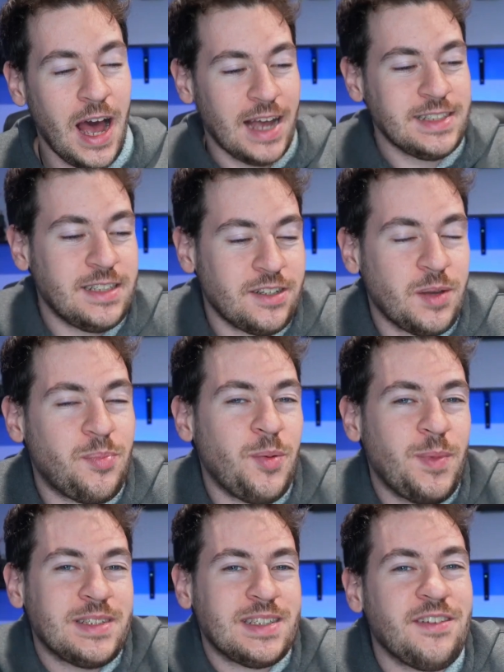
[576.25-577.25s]
I still can
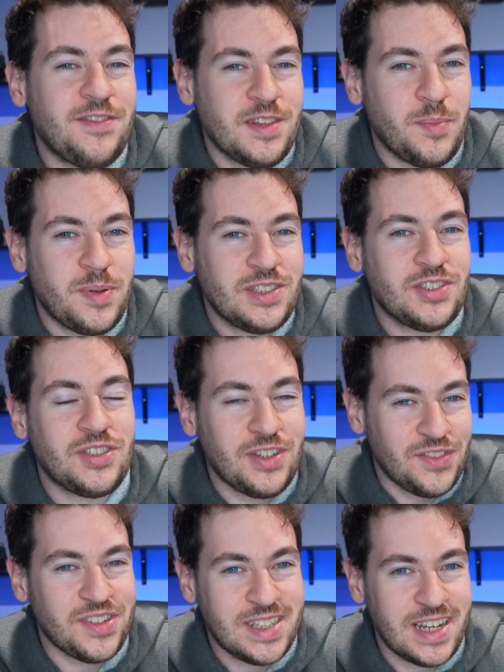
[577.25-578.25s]
put myself in the position
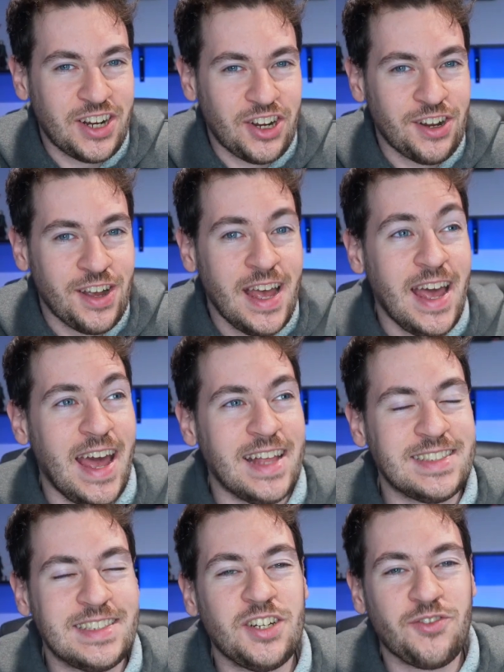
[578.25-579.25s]
of the singer
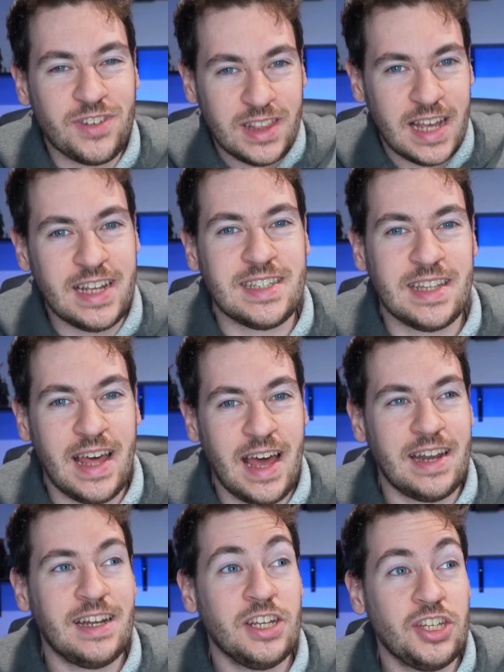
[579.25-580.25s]
and still relate to
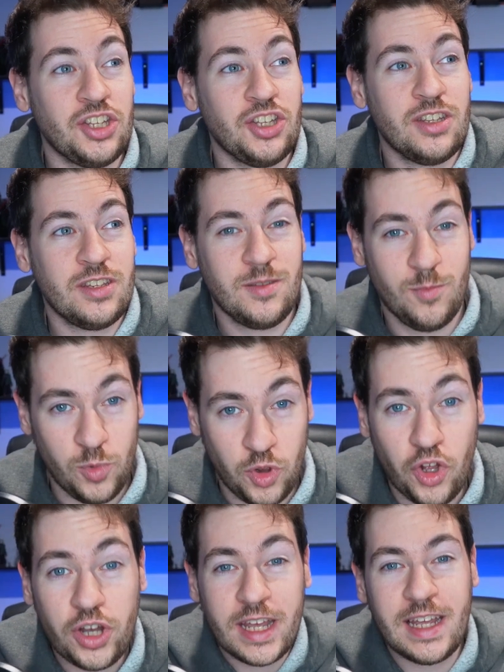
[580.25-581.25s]
that
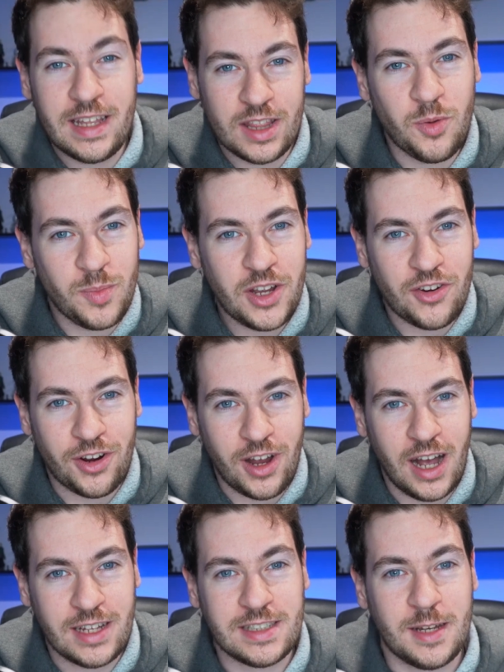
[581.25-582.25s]
looking in the mirror
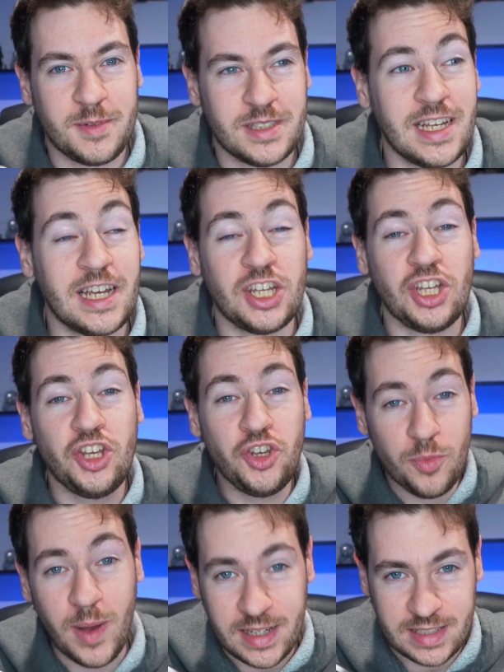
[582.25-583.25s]
concept and saying,
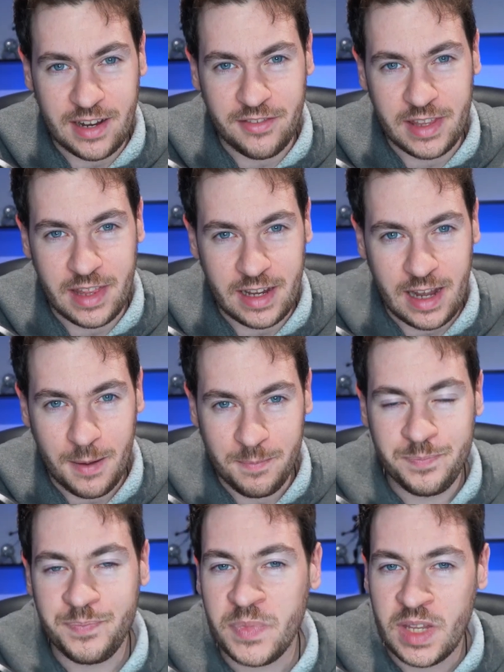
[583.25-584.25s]
You mess everything
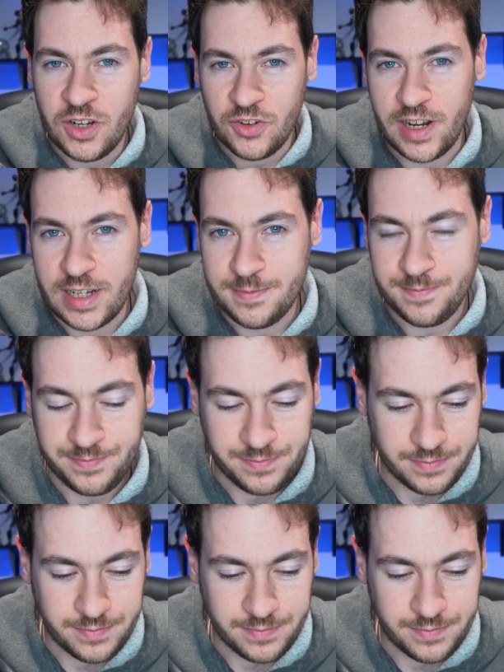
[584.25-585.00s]
up, right?